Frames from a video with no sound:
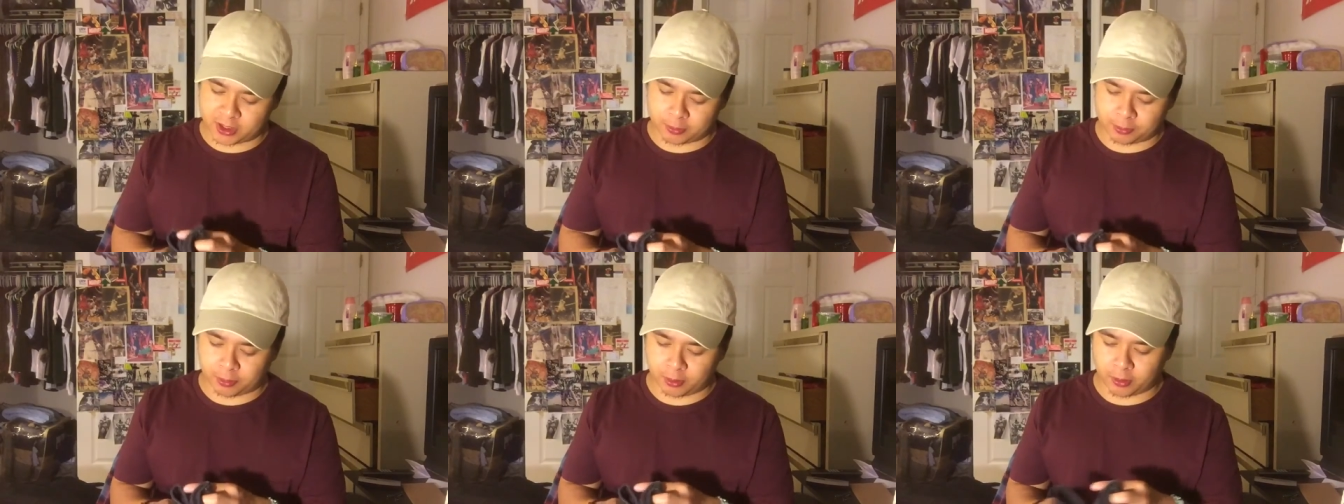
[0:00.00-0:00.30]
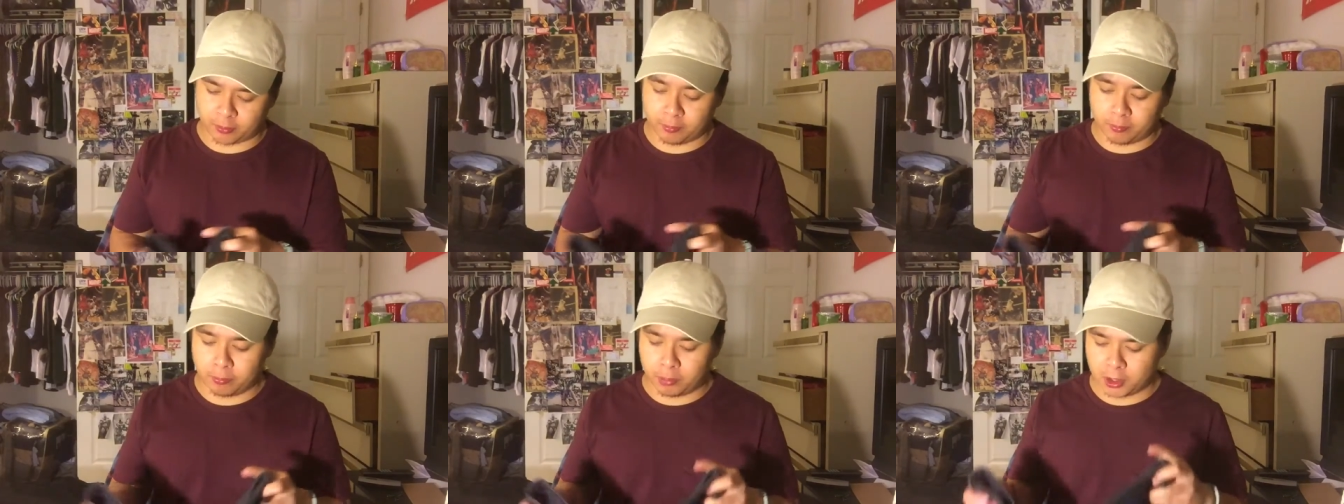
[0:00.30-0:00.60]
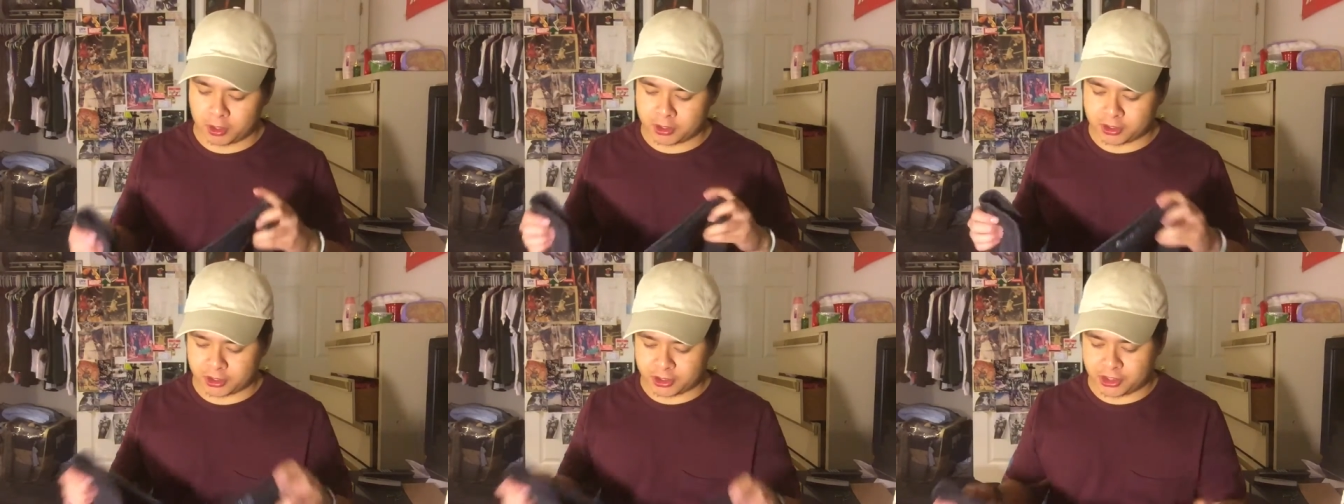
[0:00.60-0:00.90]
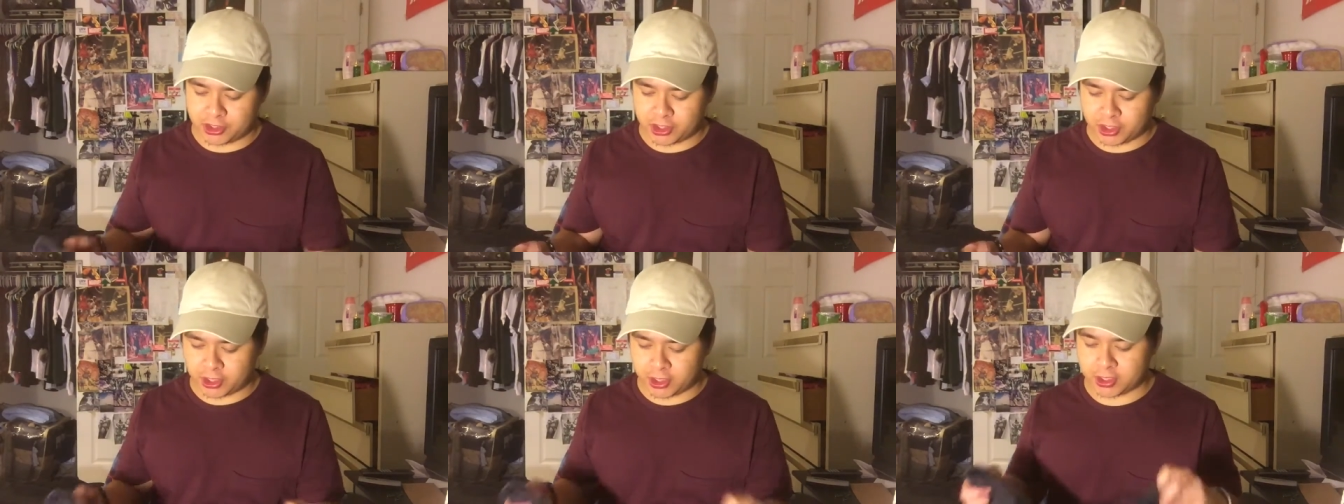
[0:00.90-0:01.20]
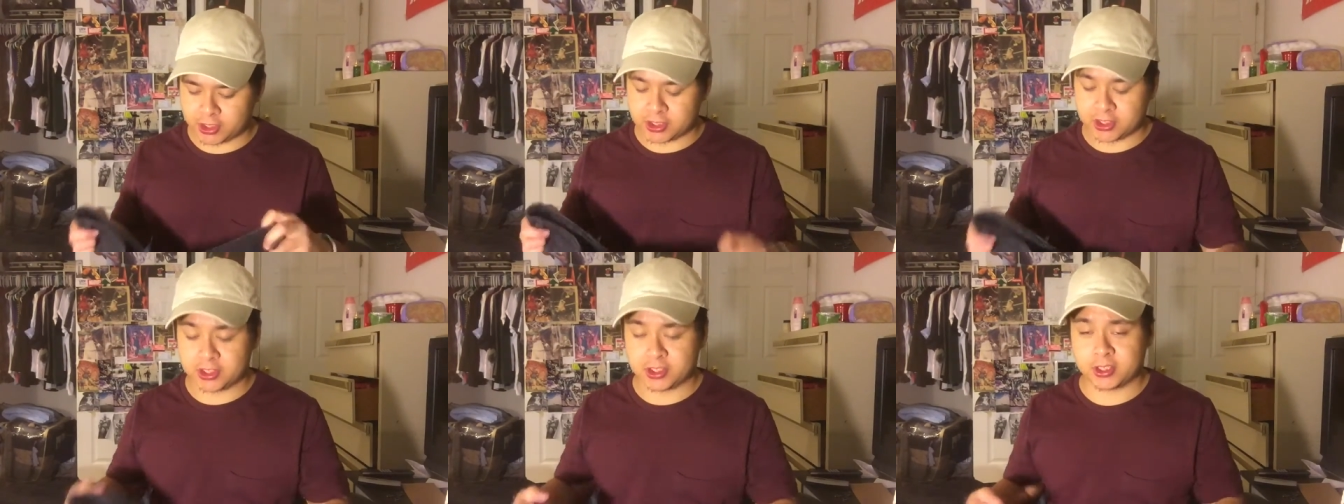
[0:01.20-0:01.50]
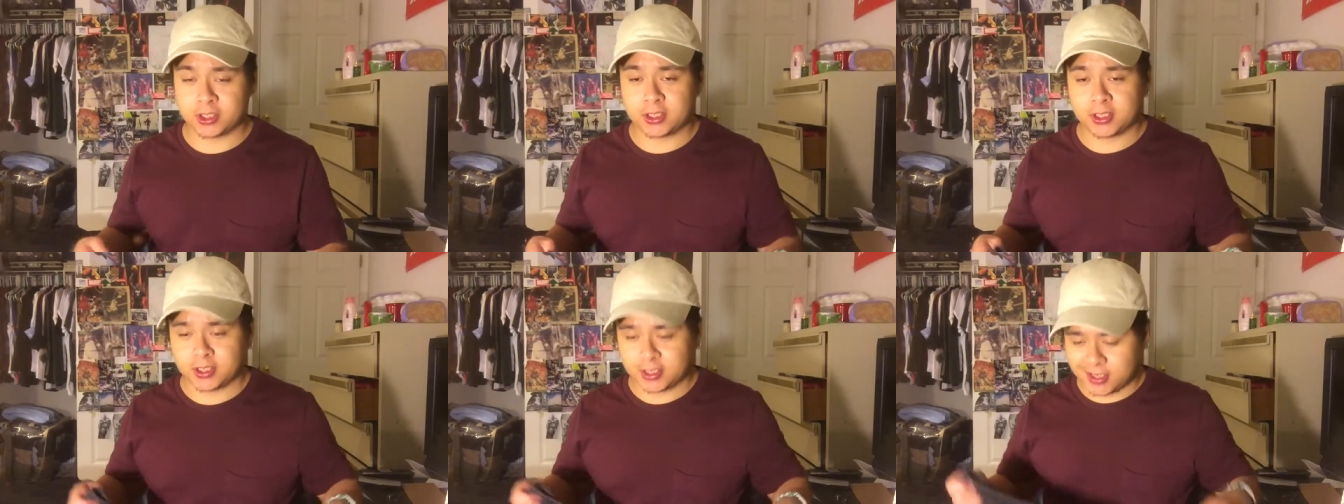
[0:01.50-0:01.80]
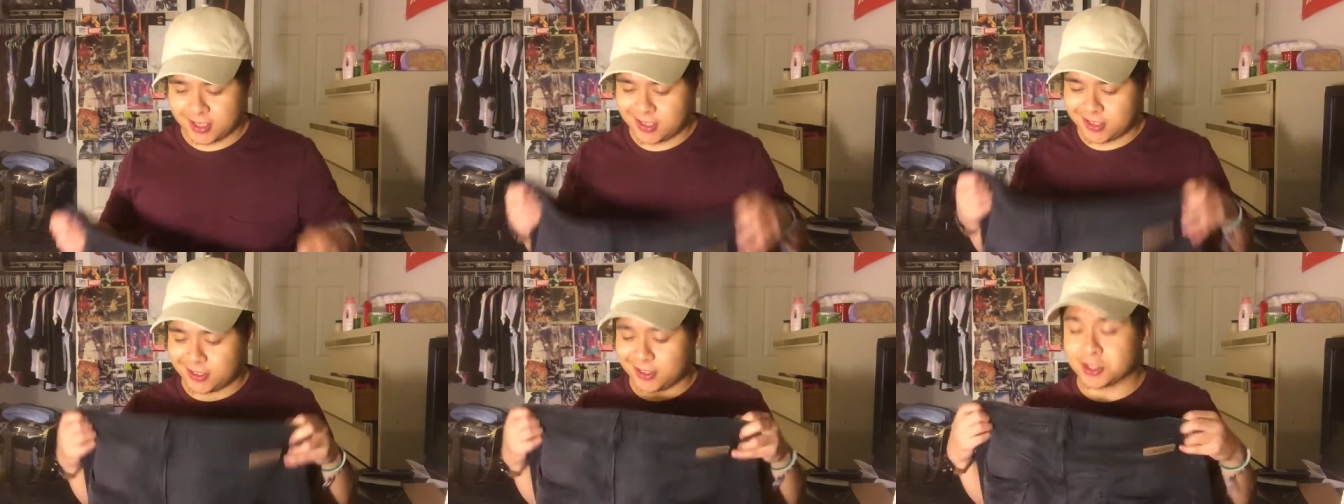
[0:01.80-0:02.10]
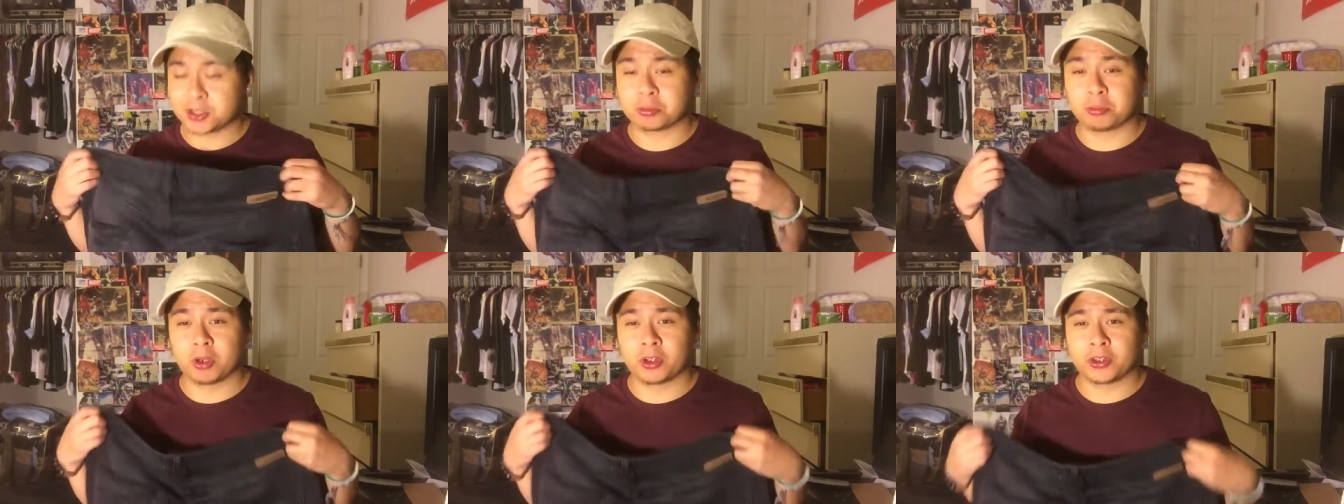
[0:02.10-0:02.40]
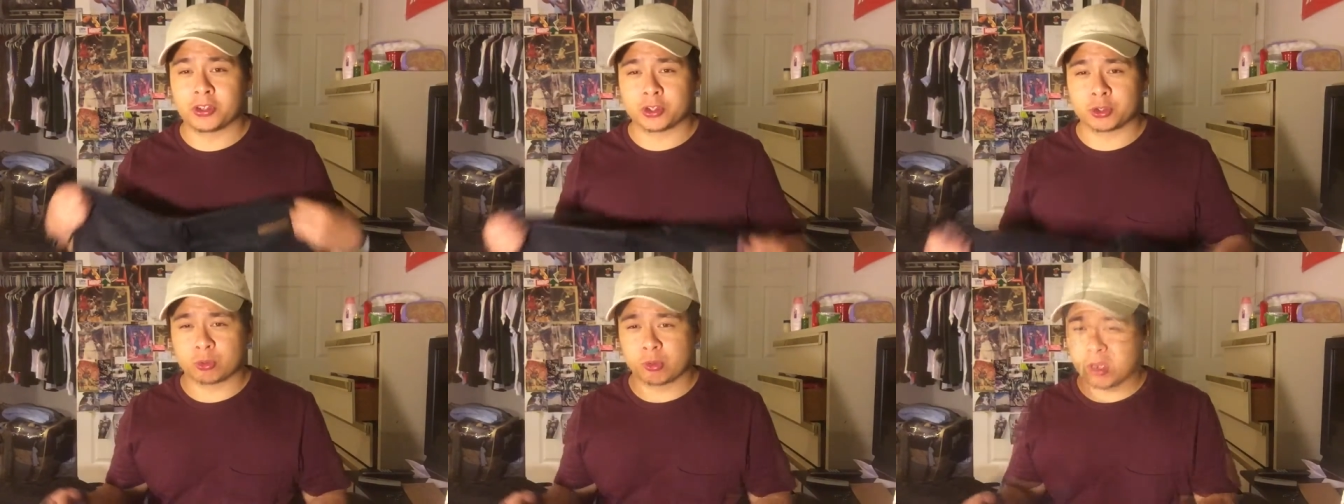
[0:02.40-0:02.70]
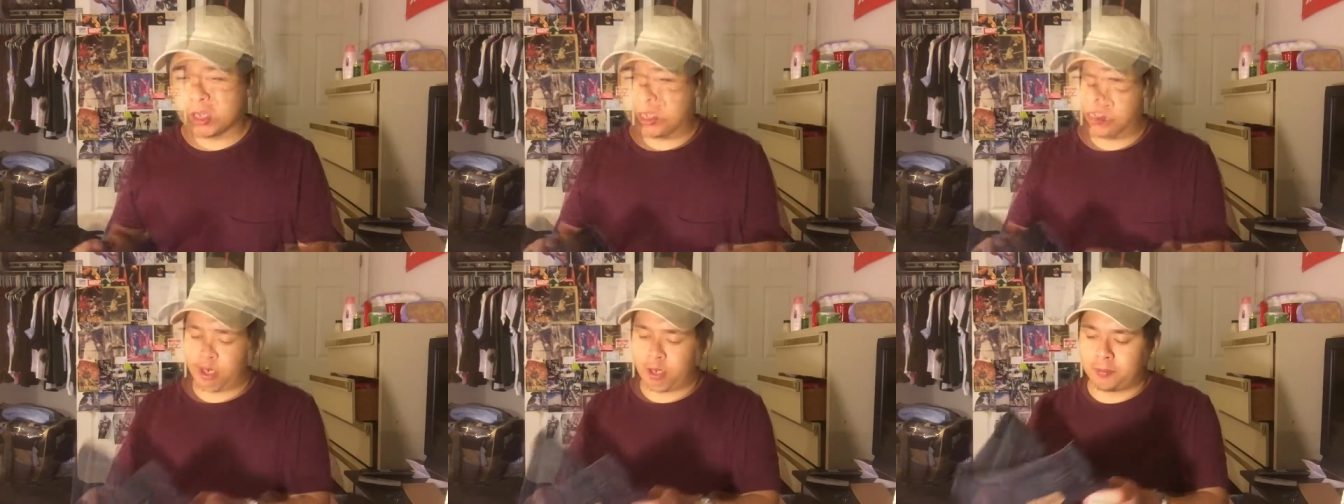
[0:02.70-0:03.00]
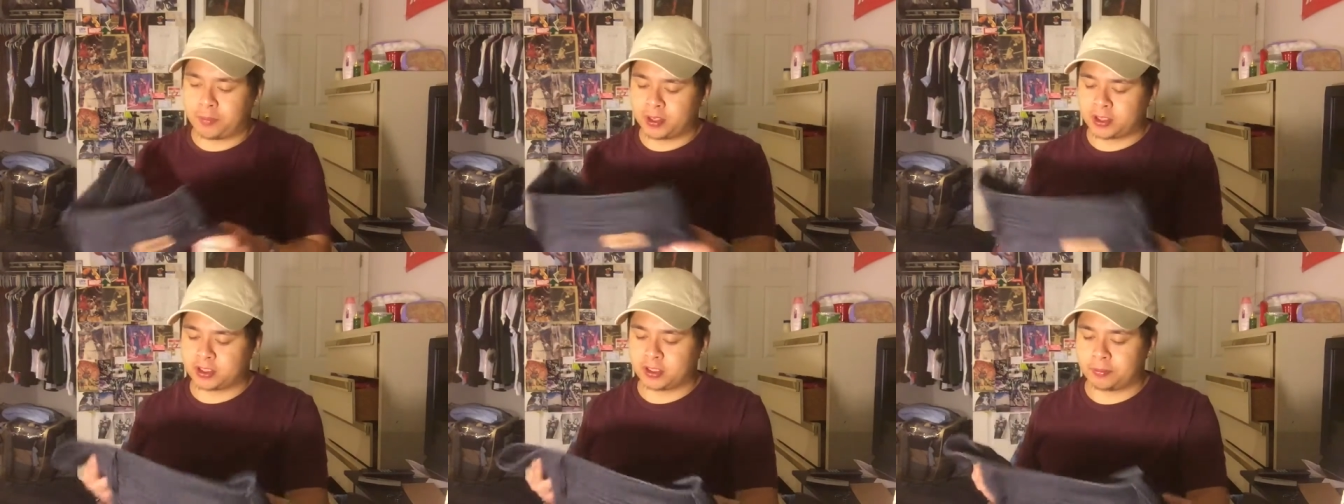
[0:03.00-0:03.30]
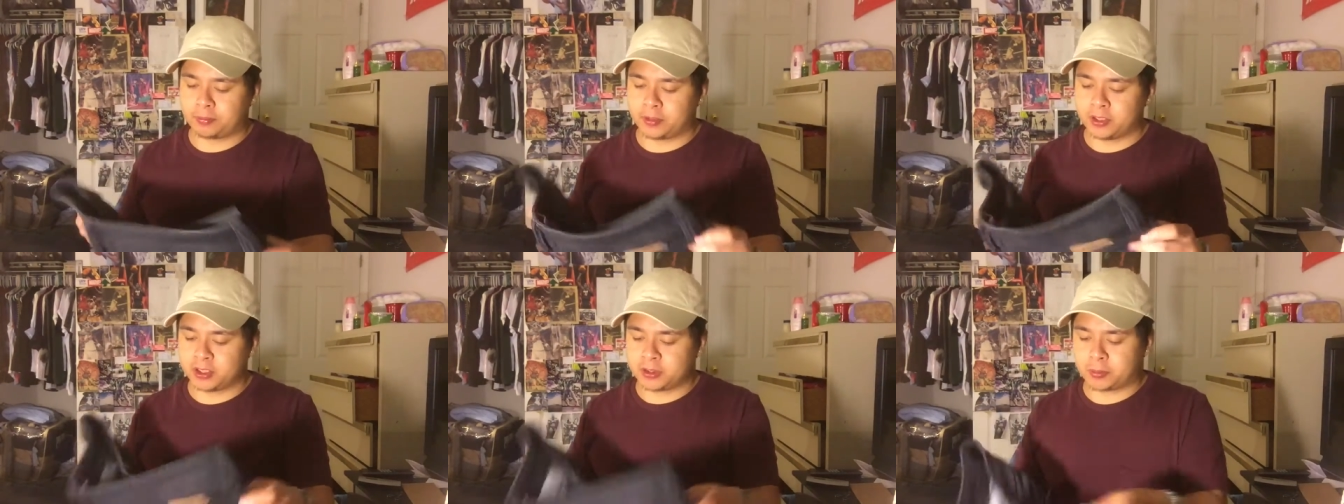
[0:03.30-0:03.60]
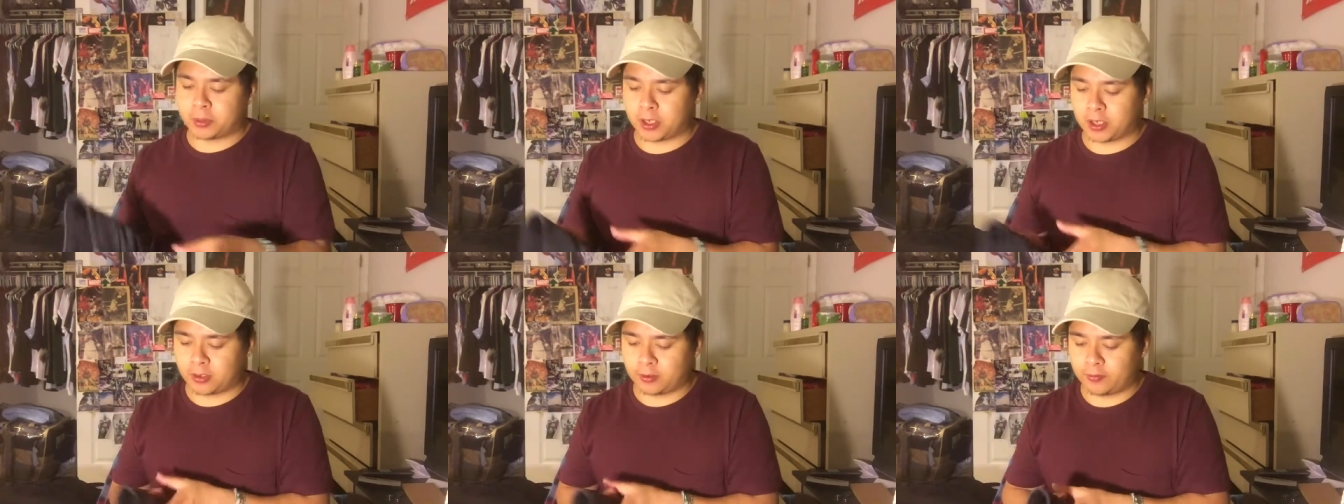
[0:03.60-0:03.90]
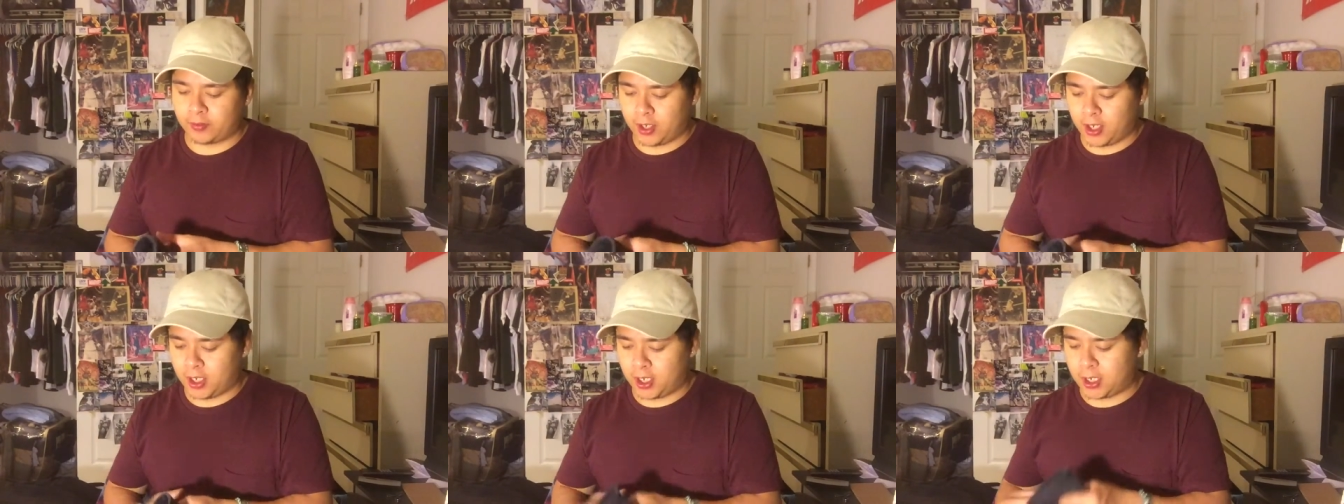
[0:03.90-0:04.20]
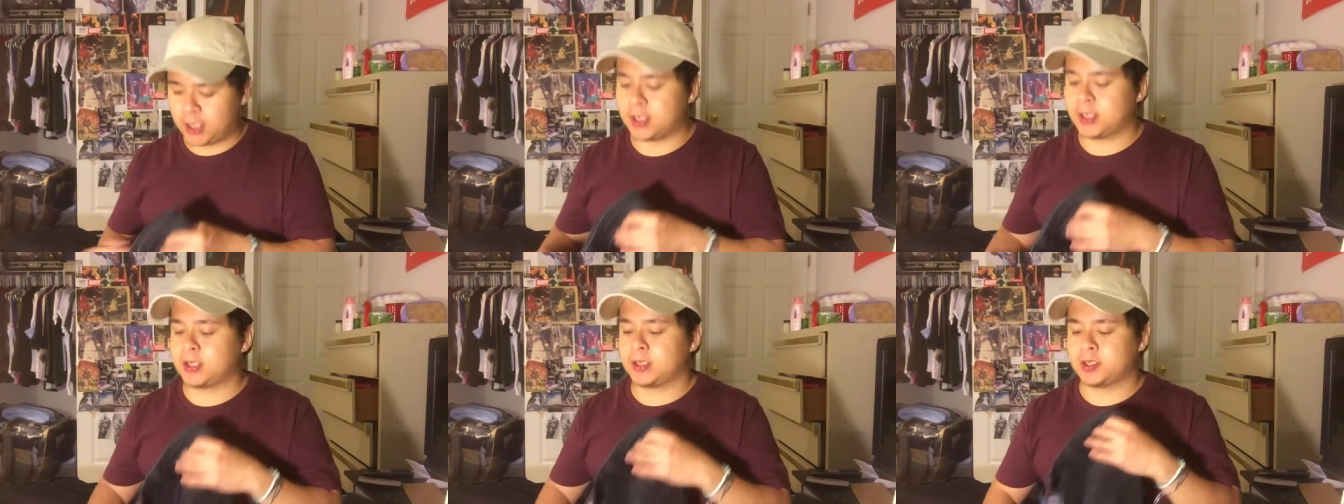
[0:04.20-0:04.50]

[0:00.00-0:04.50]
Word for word: up a bunch of jeans this month as well. I picked up this pair of uh,